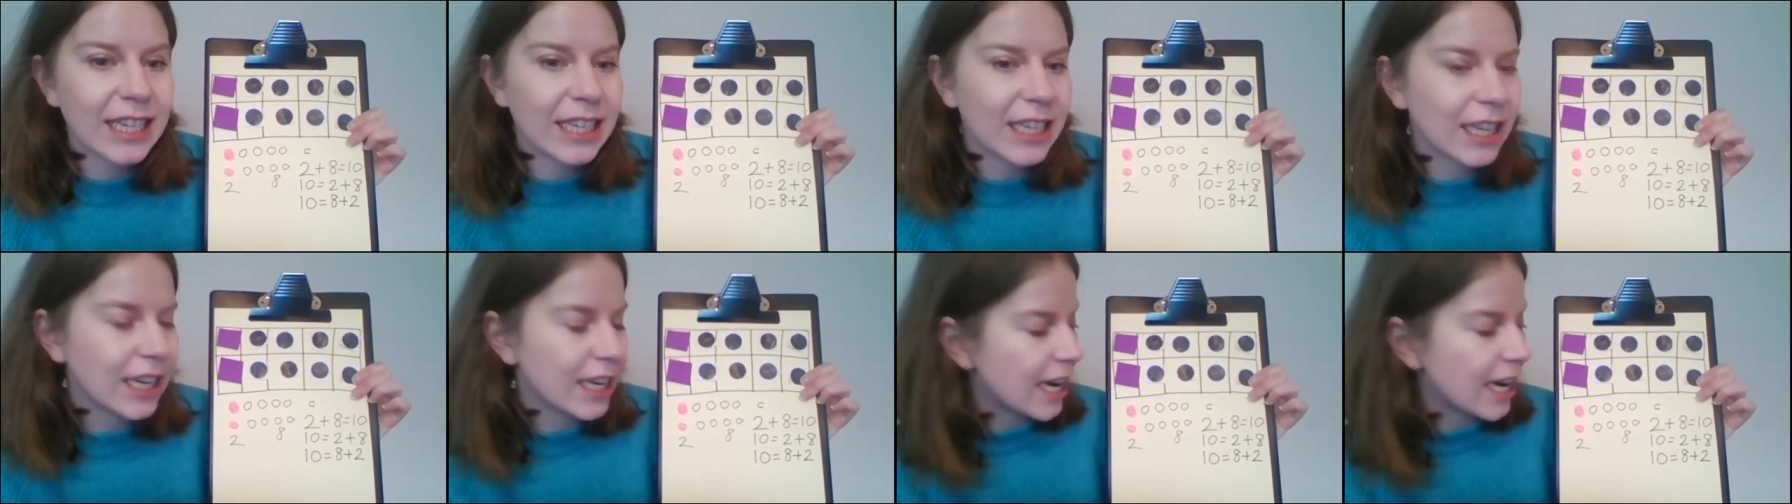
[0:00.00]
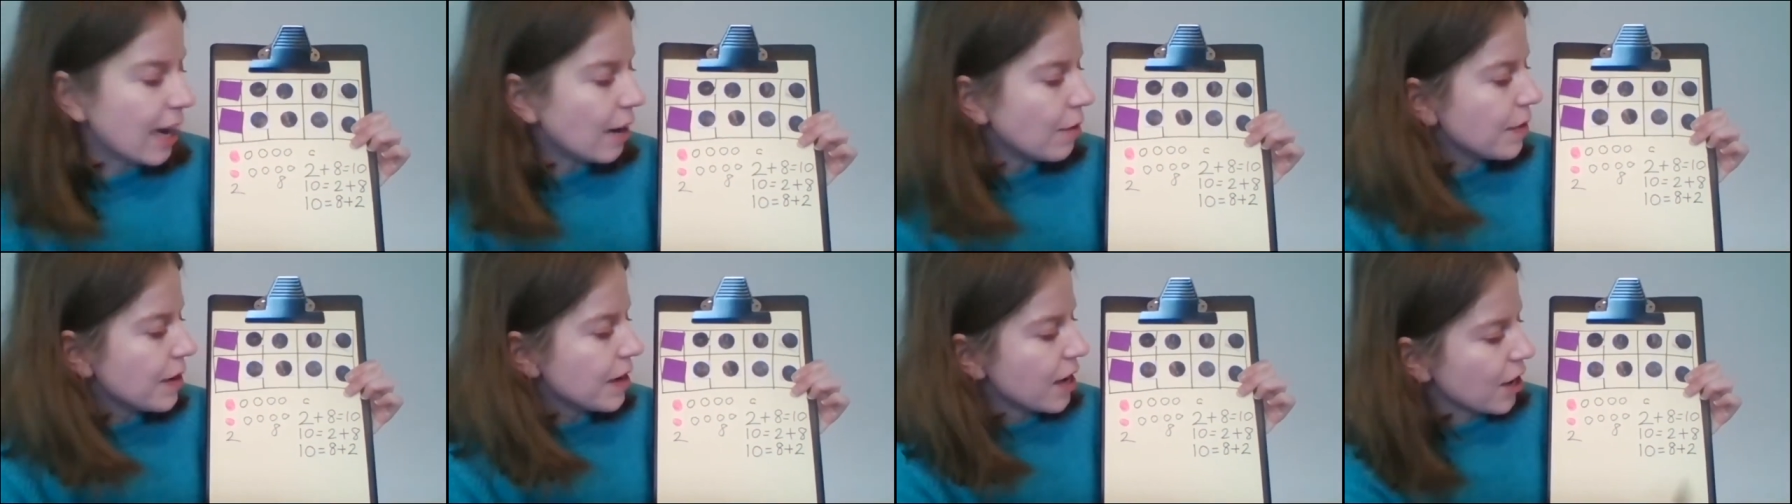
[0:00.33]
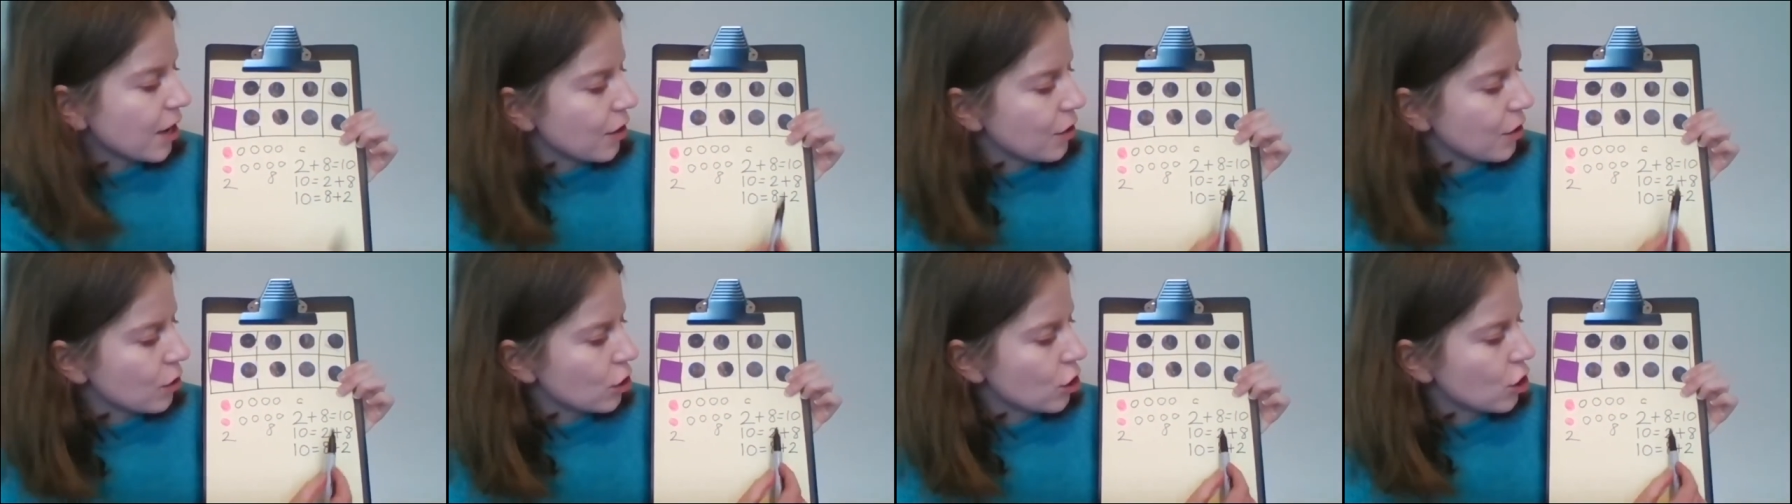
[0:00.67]
So now we
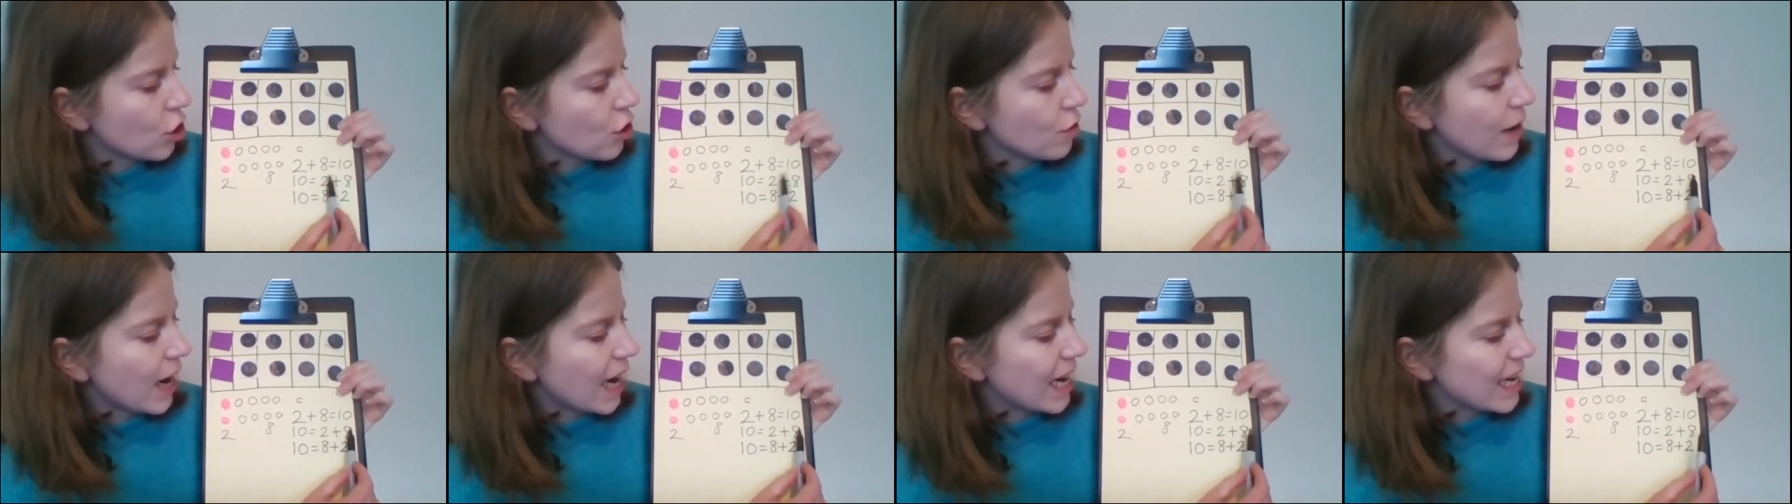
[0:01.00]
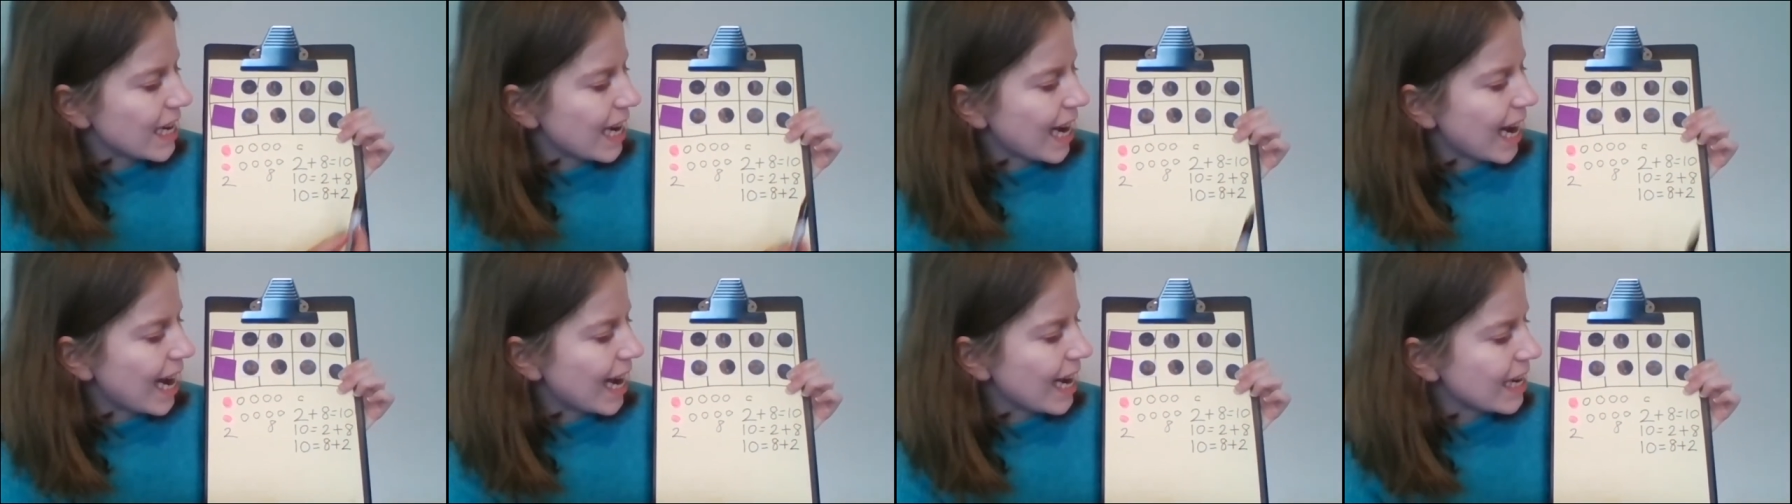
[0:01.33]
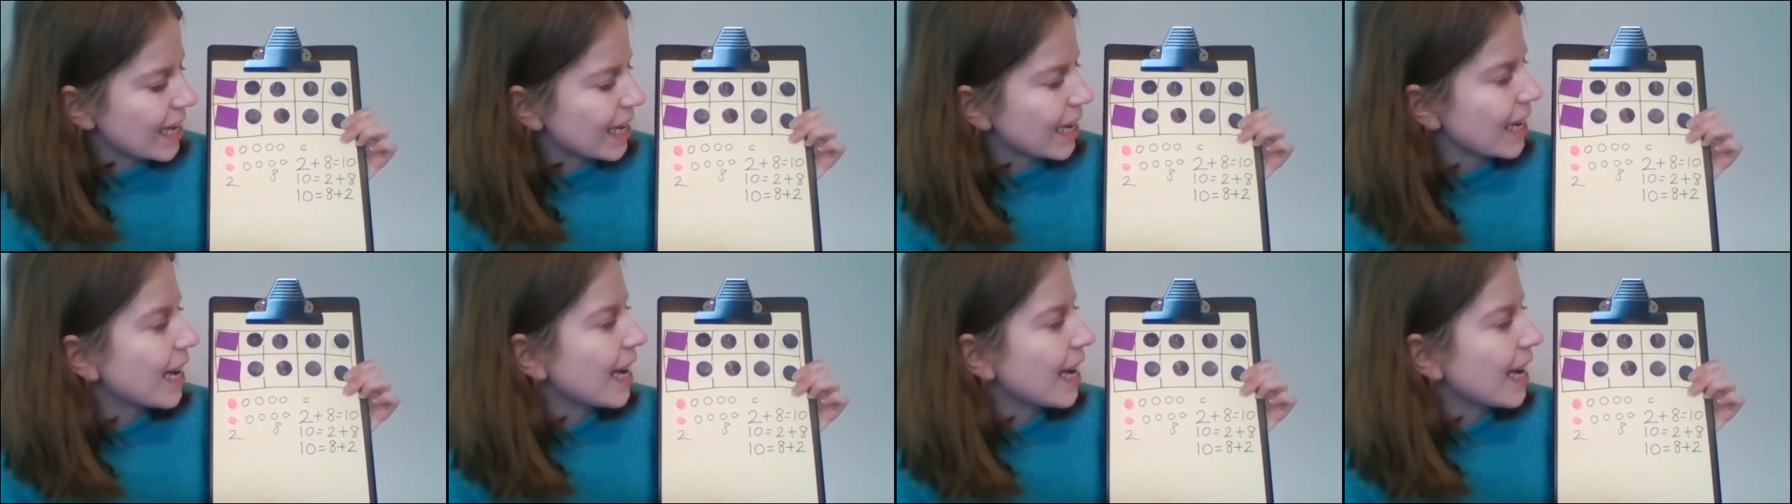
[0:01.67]
know 2 add 8